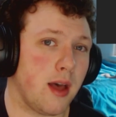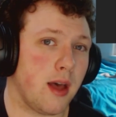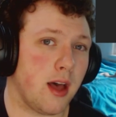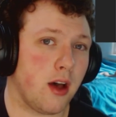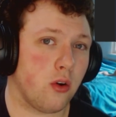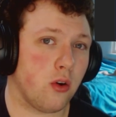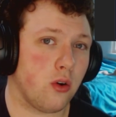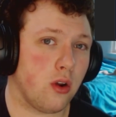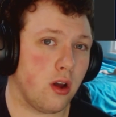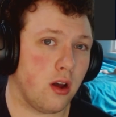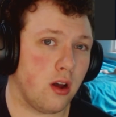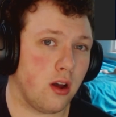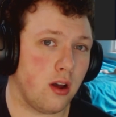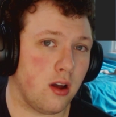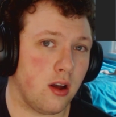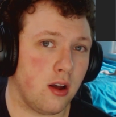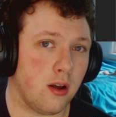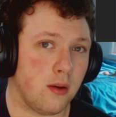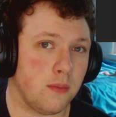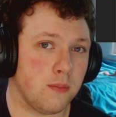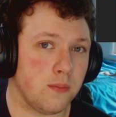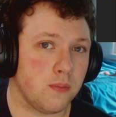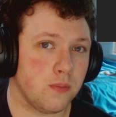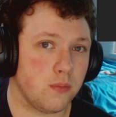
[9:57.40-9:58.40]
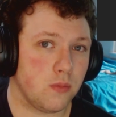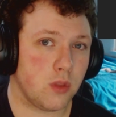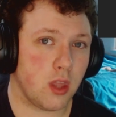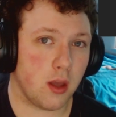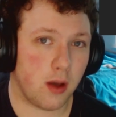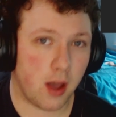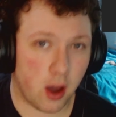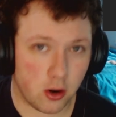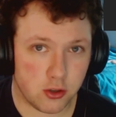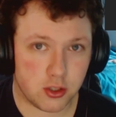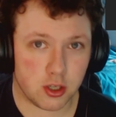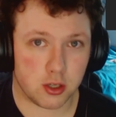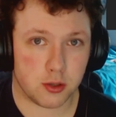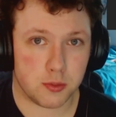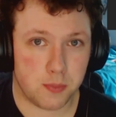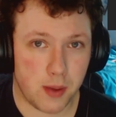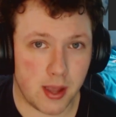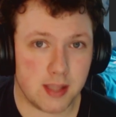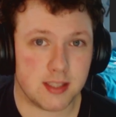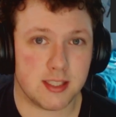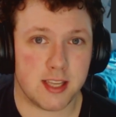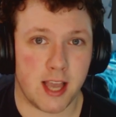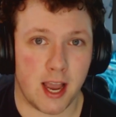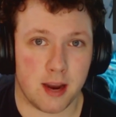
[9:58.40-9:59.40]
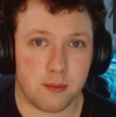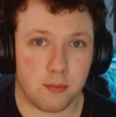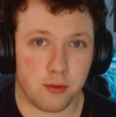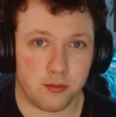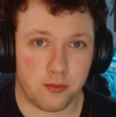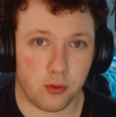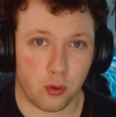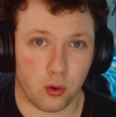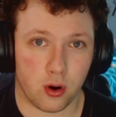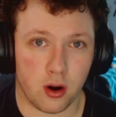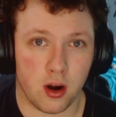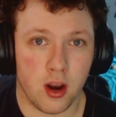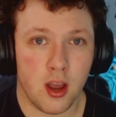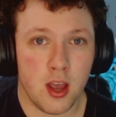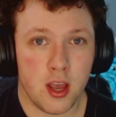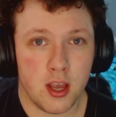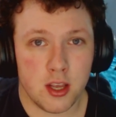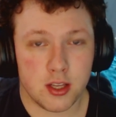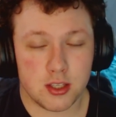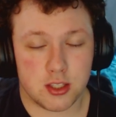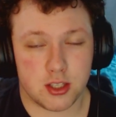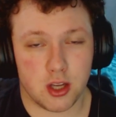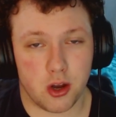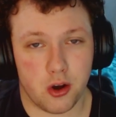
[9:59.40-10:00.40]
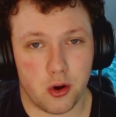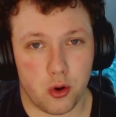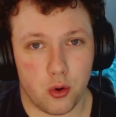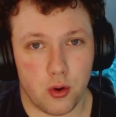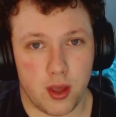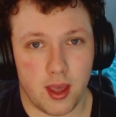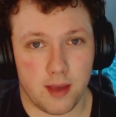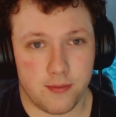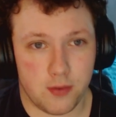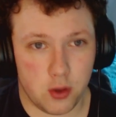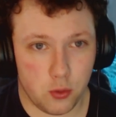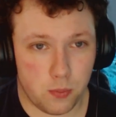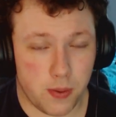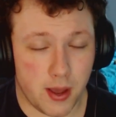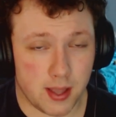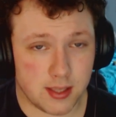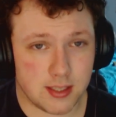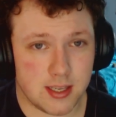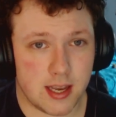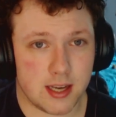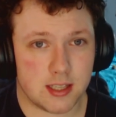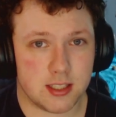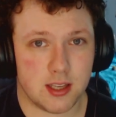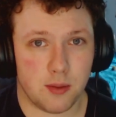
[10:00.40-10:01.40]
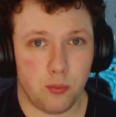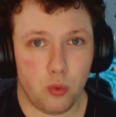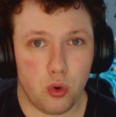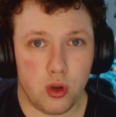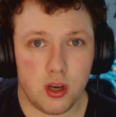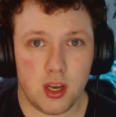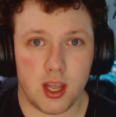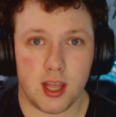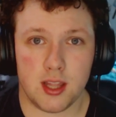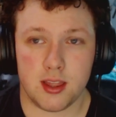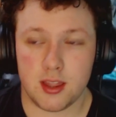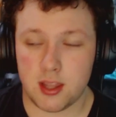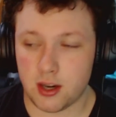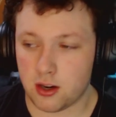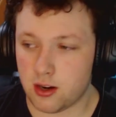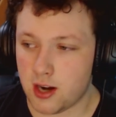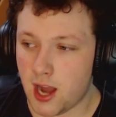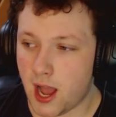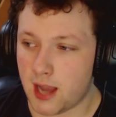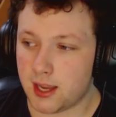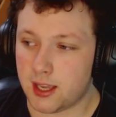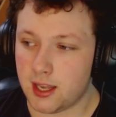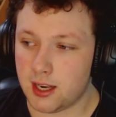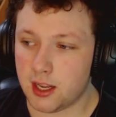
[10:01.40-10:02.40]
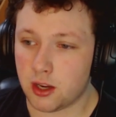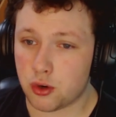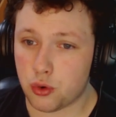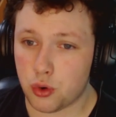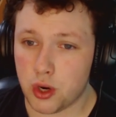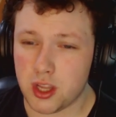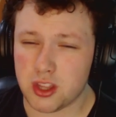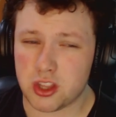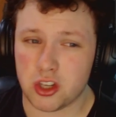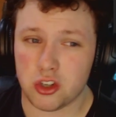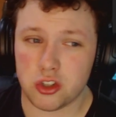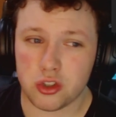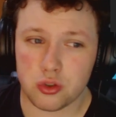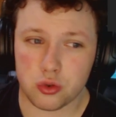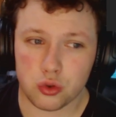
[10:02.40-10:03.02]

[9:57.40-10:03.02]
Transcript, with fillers: about um, the Hunter's Pet Sack before. So if you Pet Sack someone and they're not getting crit, they're